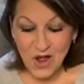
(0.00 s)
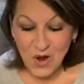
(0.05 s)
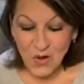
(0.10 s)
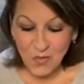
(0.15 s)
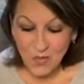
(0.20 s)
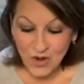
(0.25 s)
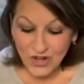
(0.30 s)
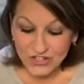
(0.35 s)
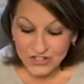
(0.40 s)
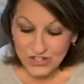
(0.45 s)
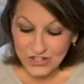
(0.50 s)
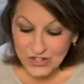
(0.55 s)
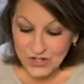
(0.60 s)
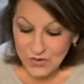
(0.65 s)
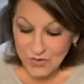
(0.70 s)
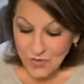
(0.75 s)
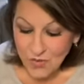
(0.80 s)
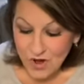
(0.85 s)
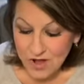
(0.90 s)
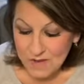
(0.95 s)
What do
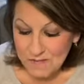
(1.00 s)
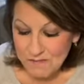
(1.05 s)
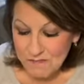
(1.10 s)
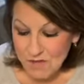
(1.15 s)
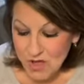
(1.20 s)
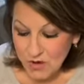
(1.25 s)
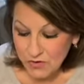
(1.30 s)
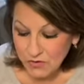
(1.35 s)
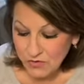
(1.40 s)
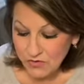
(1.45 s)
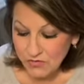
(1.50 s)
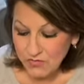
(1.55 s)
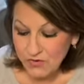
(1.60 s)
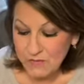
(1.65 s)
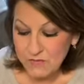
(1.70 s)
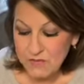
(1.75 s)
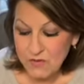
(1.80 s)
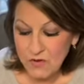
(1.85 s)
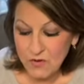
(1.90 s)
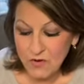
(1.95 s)
you want most
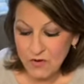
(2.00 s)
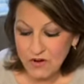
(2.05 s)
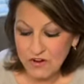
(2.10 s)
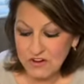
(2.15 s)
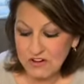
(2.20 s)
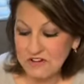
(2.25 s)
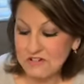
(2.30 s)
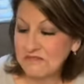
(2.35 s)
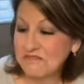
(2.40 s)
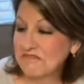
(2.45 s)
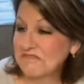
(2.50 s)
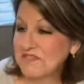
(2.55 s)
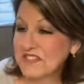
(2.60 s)
from your,